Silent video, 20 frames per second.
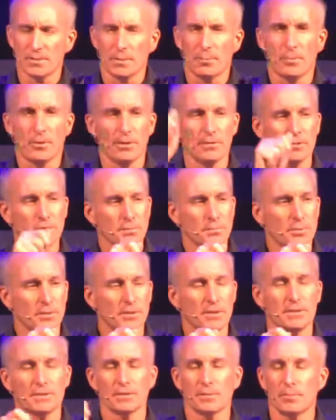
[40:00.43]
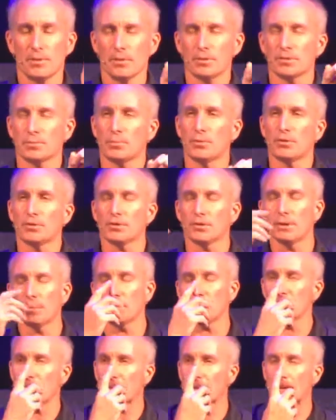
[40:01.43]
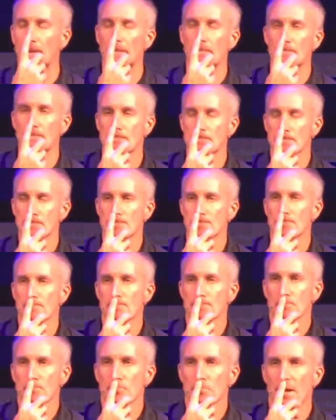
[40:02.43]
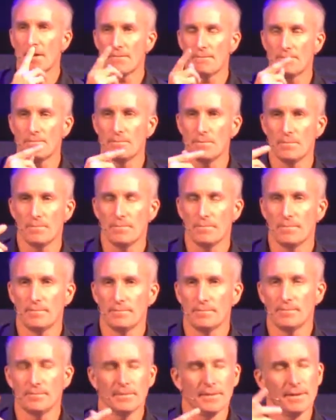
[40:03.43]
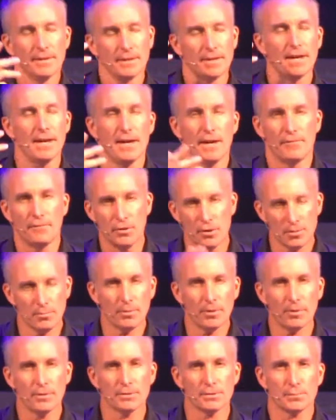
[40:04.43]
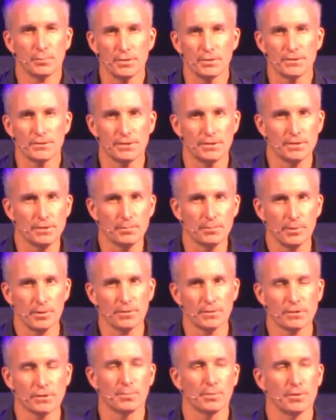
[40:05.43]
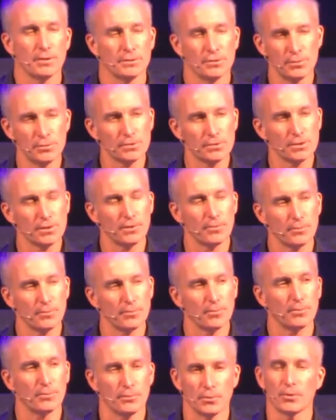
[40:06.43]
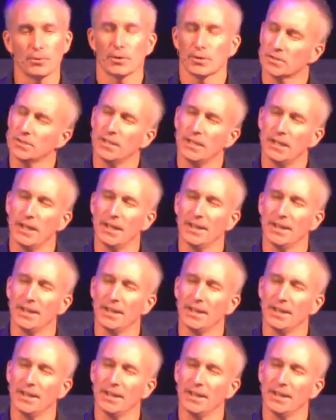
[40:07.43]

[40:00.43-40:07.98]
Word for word: Abolish police, abolish prison. I'm thinking, if okay, if you abolish prison and you abolish the police, who's going to rule New York City?